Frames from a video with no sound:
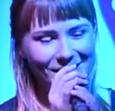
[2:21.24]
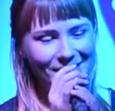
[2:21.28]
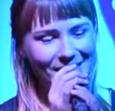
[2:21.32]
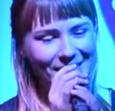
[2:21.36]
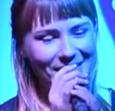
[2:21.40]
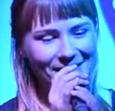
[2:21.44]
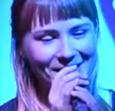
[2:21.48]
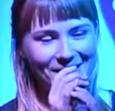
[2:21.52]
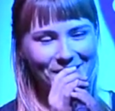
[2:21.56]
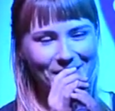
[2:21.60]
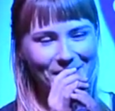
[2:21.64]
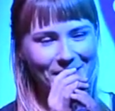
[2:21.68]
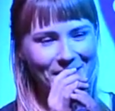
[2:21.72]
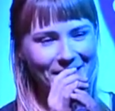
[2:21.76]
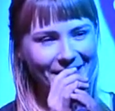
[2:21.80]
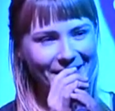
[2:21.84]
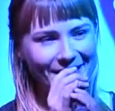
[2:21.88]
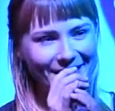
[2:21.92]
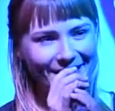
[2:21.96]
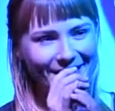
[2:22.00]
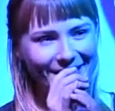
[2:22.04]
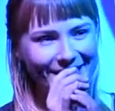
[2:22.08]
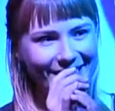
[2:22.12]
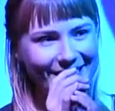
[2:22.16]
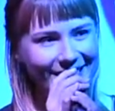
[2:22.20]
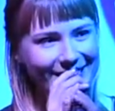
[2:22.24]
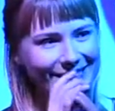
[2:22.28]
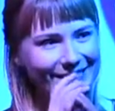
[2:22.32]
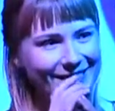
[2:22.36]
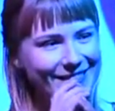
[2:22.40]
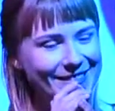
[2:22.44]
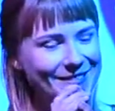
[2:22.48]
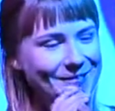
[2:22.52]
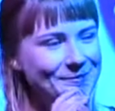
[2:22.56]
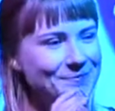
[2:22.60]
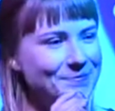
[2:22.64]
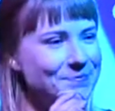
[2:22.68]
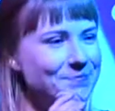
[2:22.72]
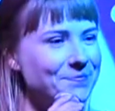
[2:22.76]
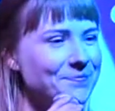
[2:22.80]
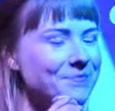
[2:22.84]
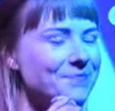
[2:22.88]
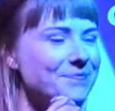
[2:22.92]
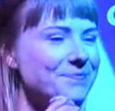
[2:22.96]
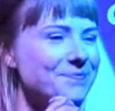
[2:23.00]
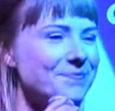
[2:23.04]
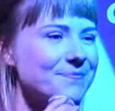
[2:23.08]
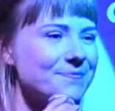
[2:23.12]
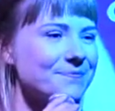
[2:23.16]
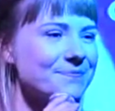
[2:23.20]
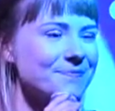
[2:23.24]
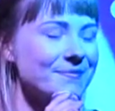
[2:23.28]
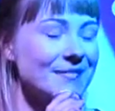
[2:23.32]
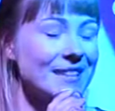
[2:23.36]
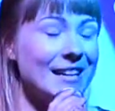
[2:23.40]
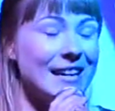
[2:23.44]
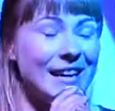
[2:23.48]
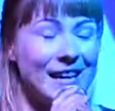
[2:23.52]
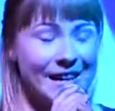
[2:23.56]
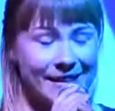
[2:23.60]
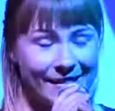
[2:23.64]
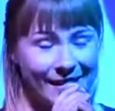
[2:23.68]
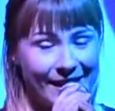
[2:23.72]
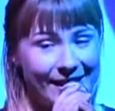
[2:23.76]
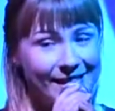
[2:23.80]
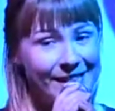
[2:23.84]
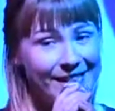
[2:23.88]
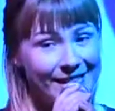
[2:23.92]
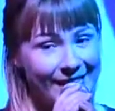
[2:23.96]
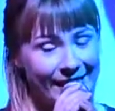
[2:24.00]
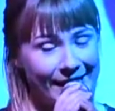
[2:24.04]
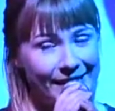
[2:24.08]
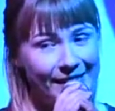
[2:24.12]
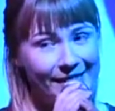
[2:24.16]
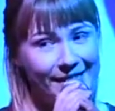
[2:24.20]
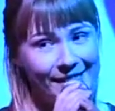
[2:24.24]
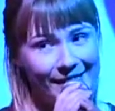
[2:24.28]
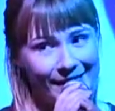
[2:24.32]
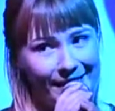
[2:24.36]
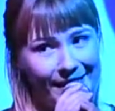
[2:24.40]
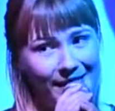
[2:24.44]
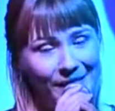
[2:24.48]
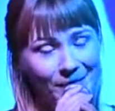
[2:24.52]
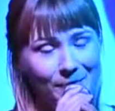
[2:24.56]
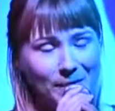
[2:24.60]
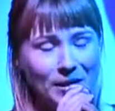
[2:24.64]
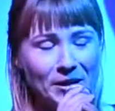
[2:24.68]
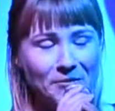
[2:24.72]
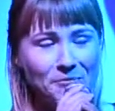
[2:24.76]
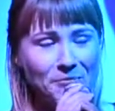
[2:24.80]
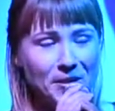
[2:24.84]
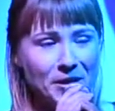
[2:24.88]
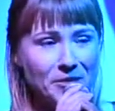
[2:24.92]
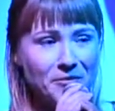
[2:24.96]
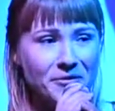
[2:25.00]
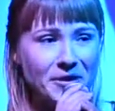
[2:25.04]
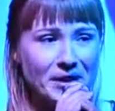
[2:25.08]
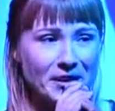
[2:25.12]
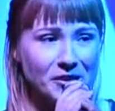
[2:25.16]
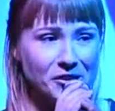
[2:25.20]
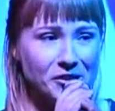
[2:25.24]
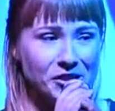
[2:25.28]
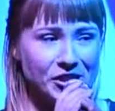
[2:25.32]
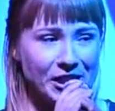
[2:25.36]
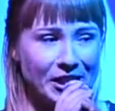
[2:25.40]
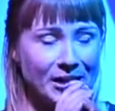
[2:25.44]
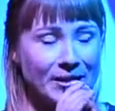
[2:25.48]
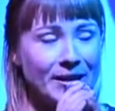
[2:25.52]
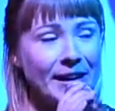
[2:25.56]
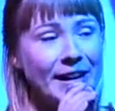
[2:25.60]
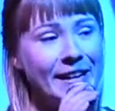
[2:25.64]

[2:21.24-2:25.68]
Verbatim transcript: Just to be clear. I like sex and I expect my fair share.